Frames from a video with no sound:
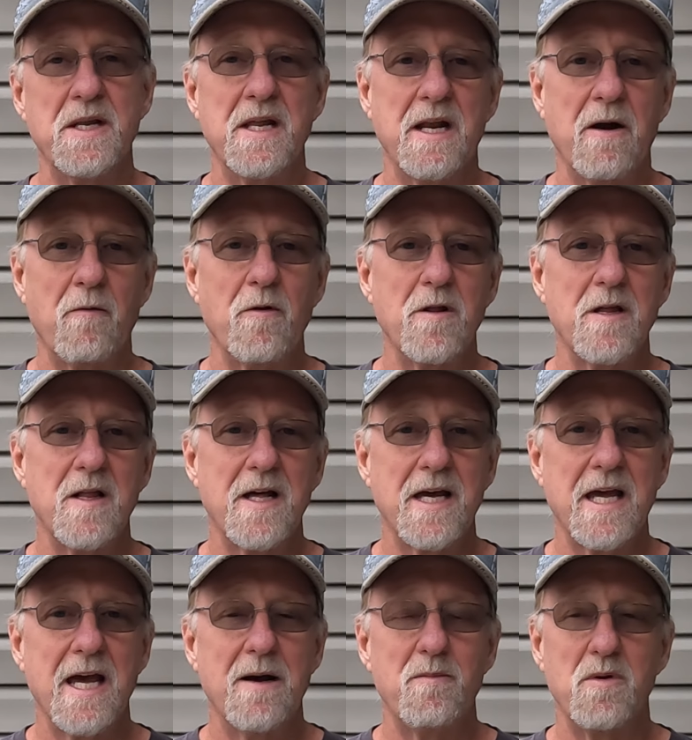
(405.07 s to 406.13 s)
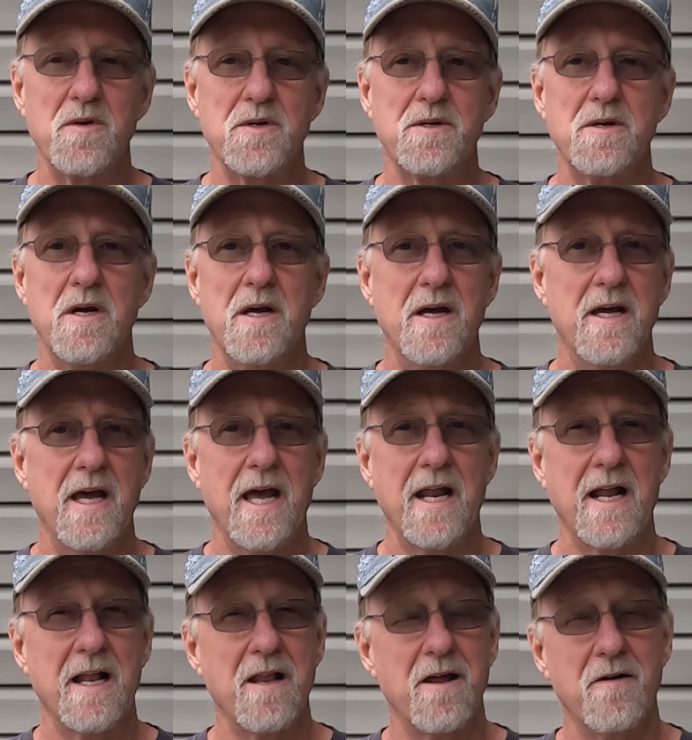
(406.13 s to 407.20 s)
and then I really like apples,
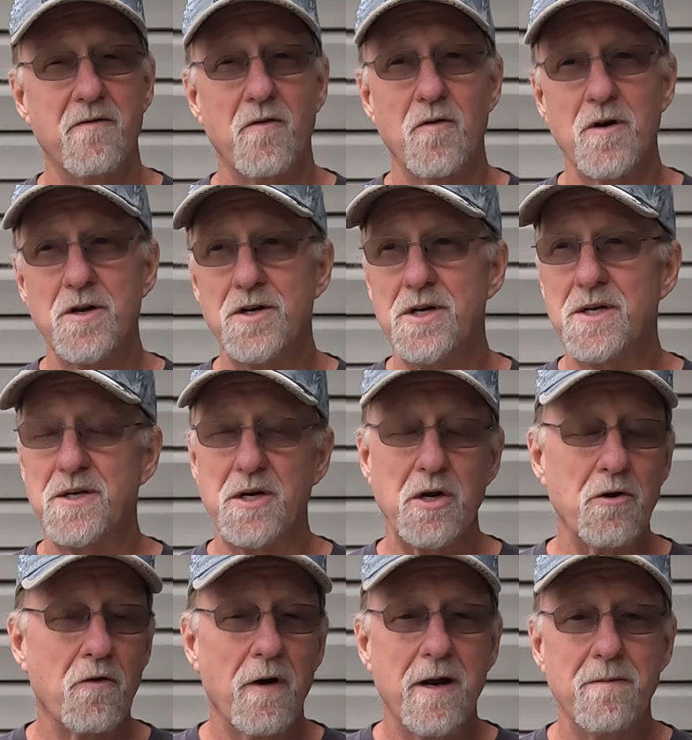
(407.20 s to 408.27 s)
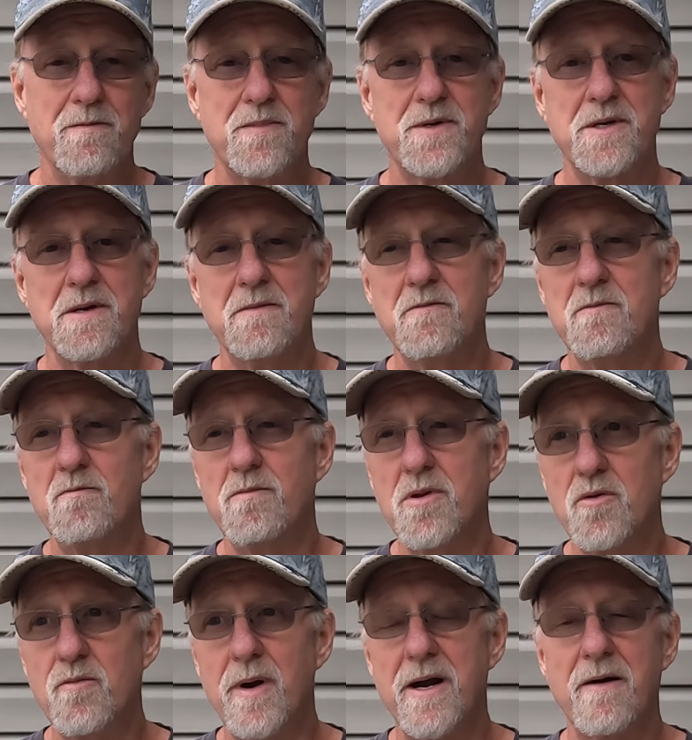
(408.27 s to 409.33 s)
and I love oranges and grapes and
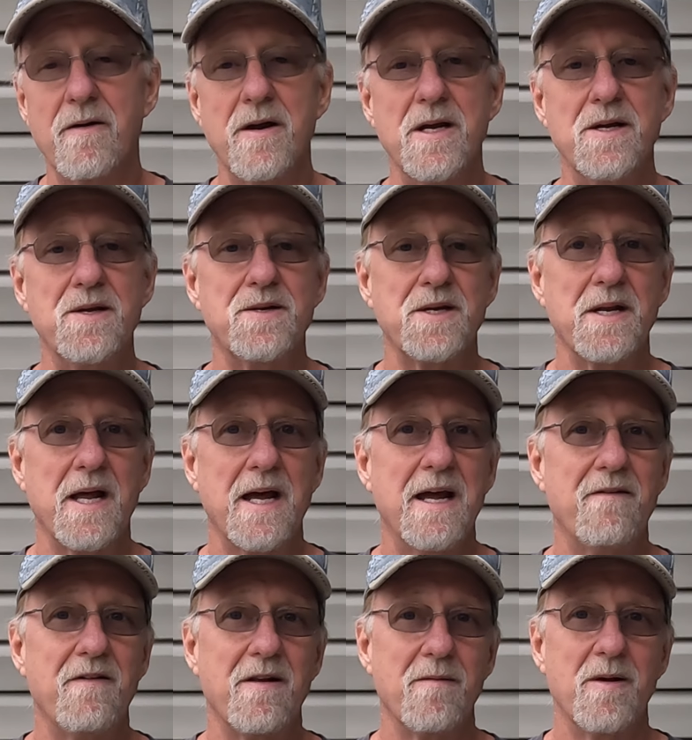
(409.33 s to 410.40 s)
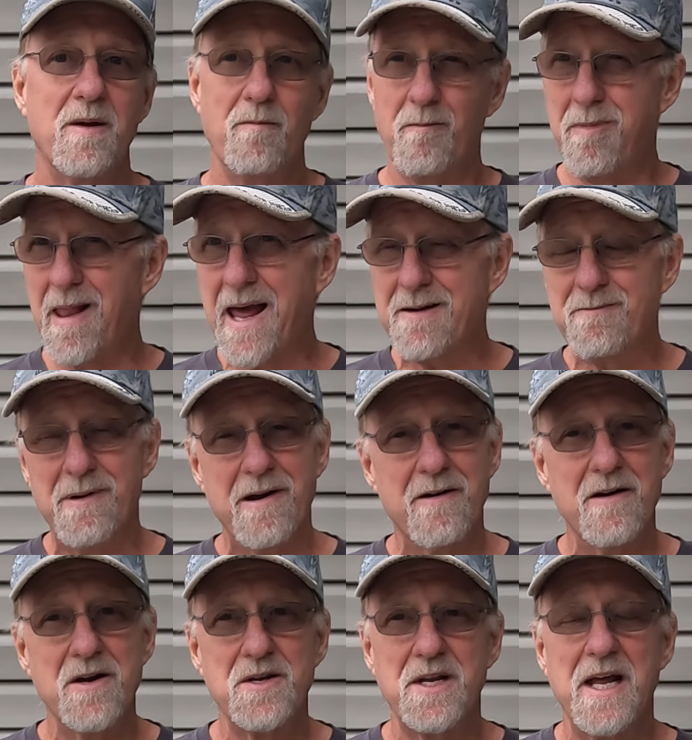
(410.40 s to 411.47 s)
blueberries, and I have
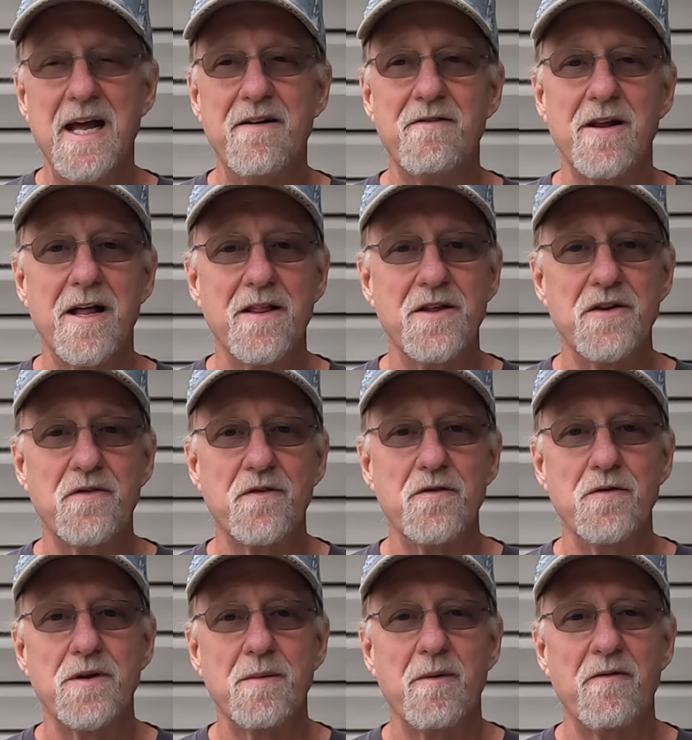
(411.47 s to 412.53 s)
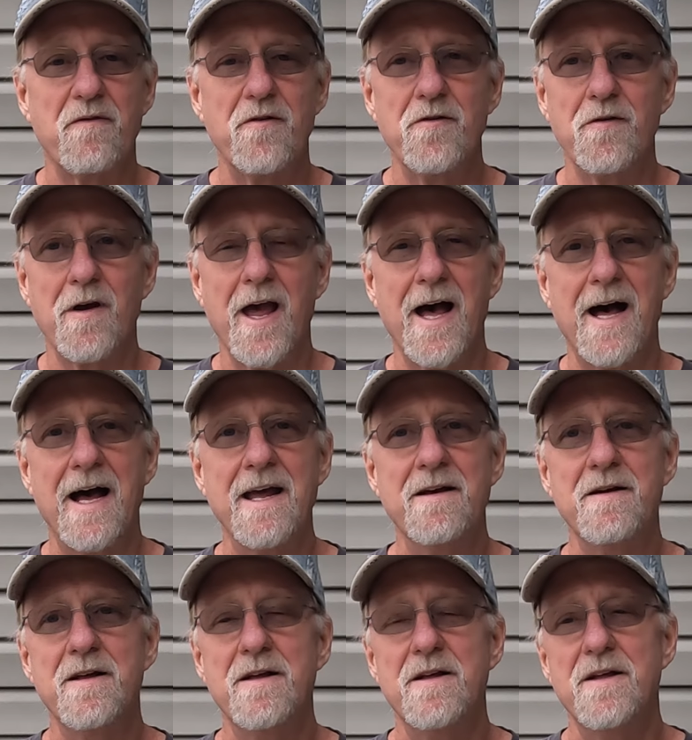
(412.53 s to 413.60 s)
blackberries, and I have a lot of these fruits. I'm a fruit guy.
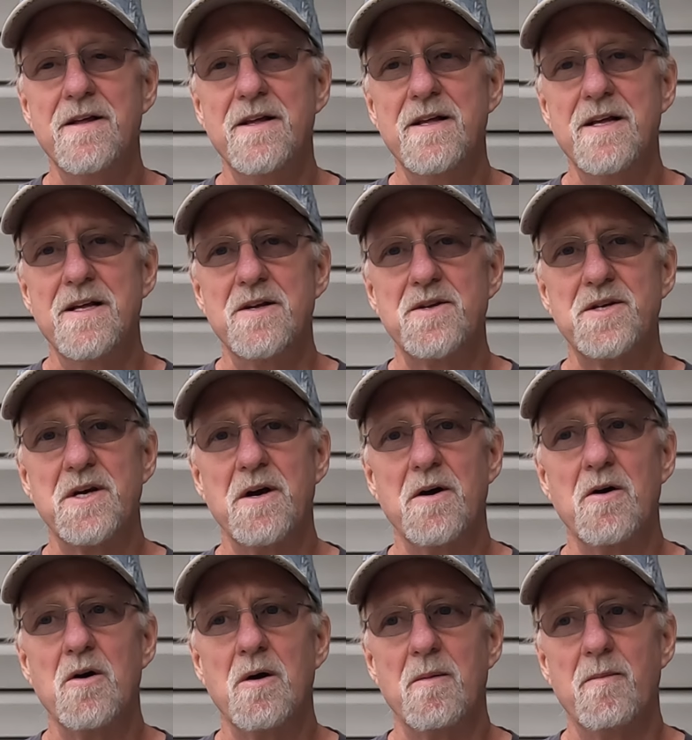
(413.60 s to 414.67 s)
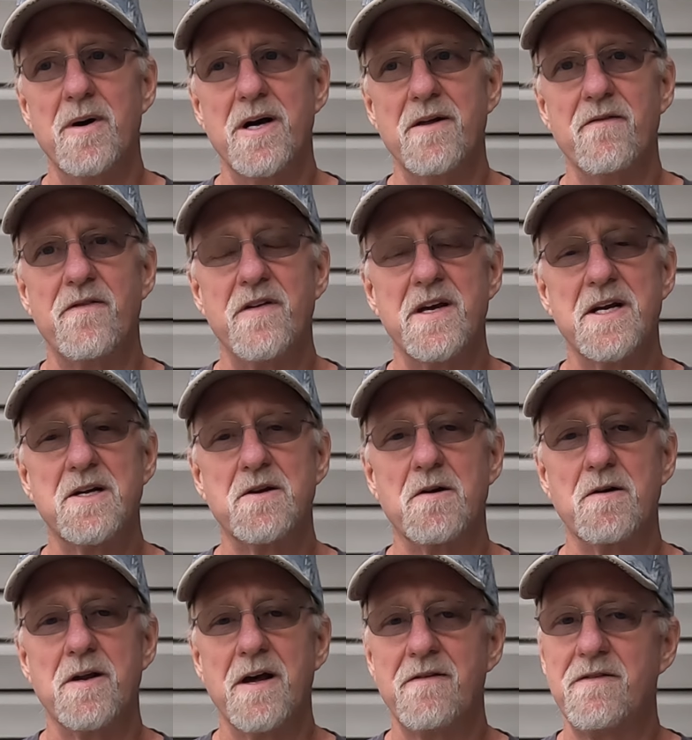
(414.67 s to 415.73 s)
So, but figs
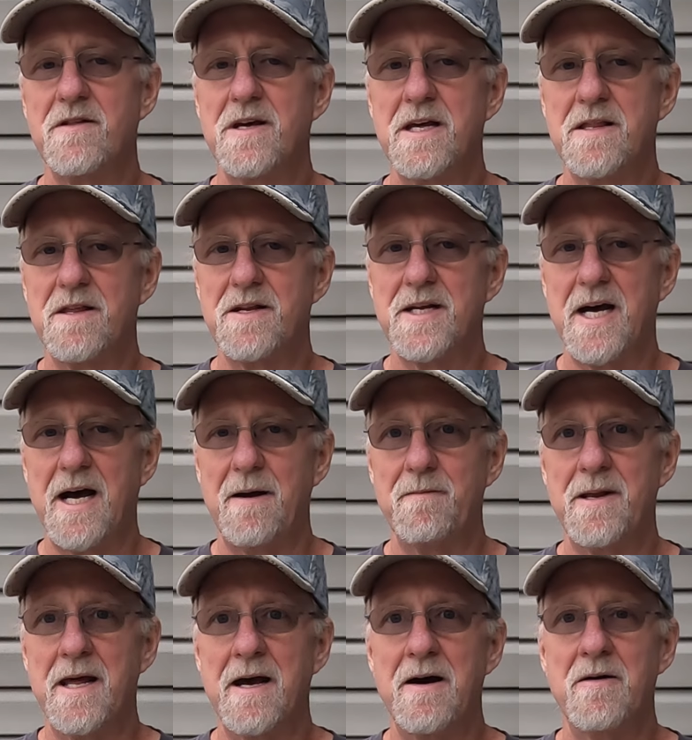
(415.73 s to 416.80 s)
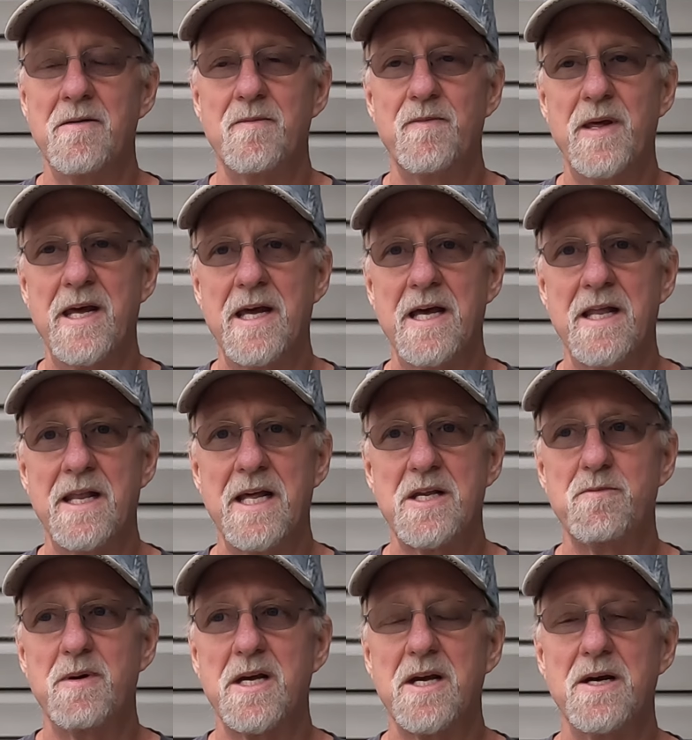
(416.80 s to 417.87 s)
are definitely at the top now, and
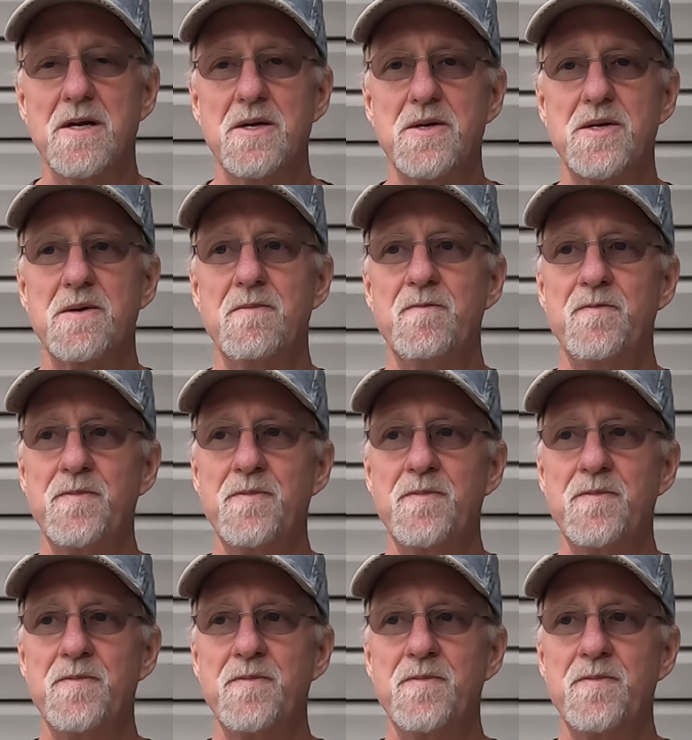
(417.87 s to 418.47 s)
that's because